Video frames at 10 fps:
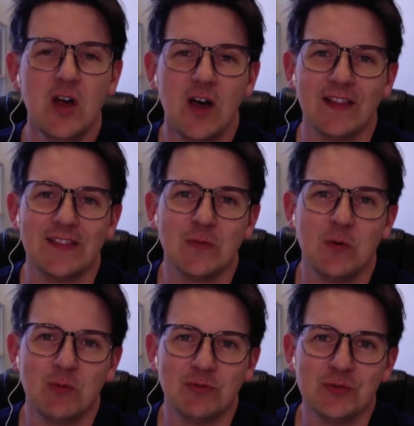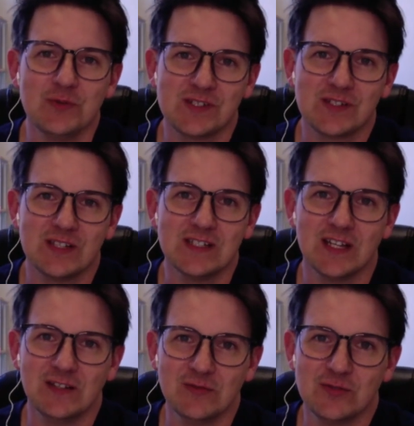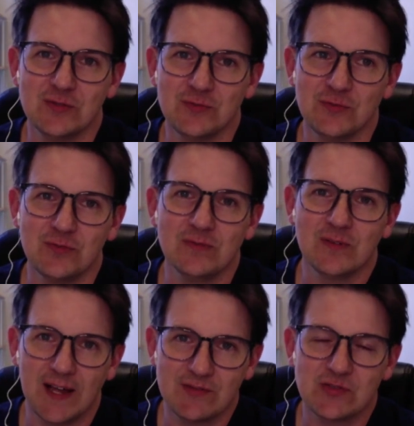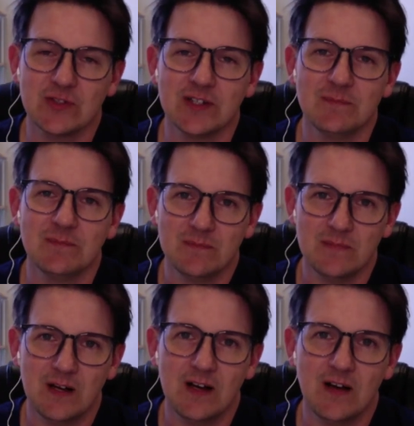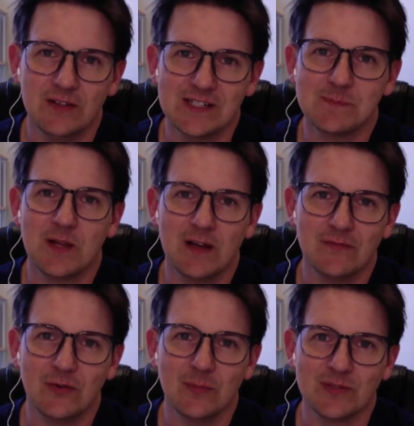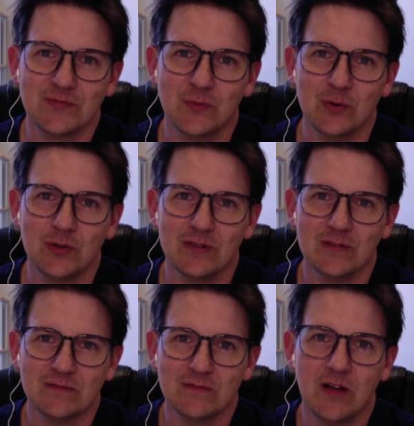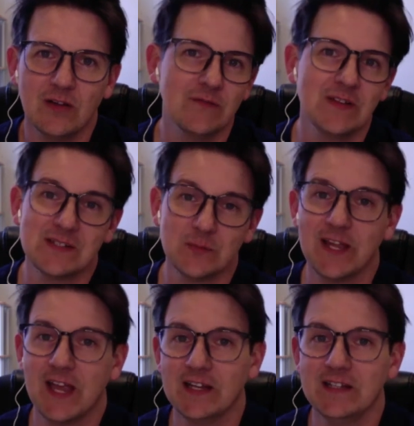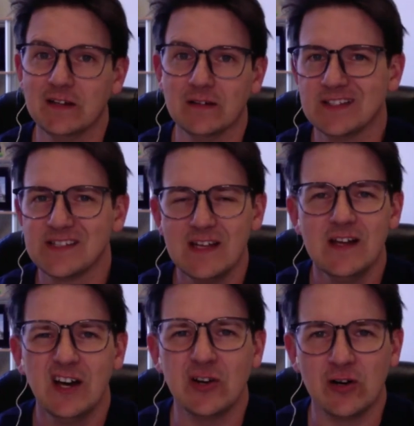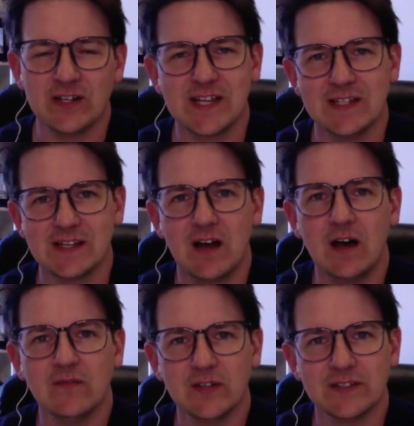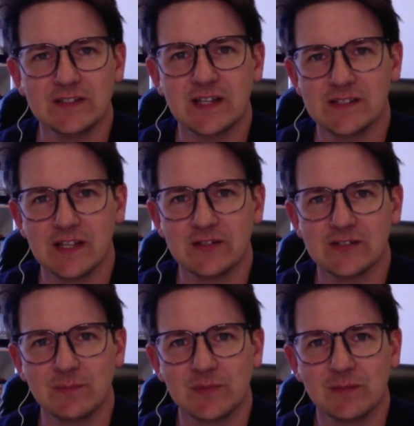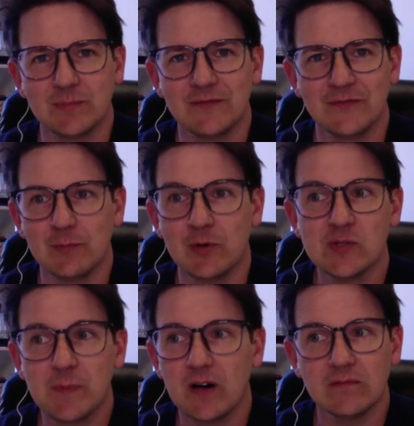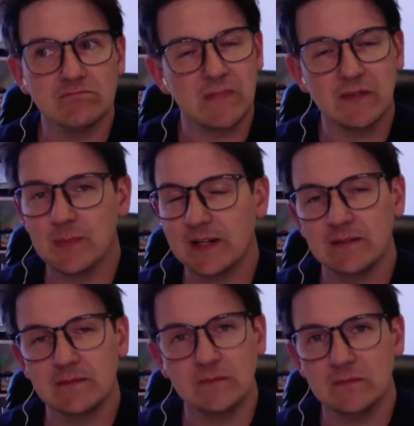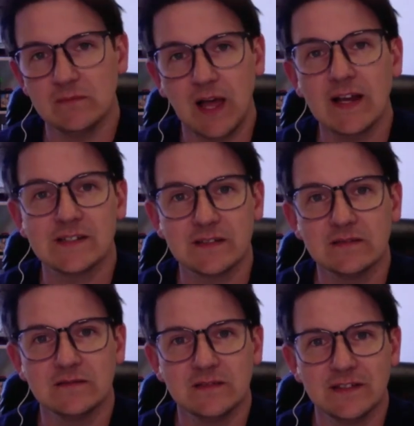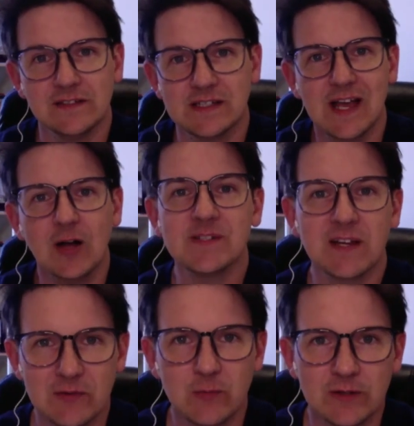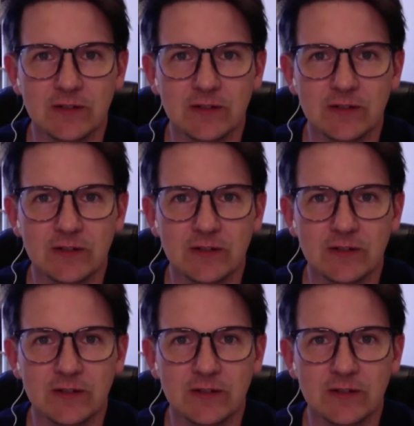I think what we'll do is continue to live stream on these platforms for all the events that we can here, unless an artist has a conflict that does that or something. But for the most part, everybody likes it, and because it helps everyone.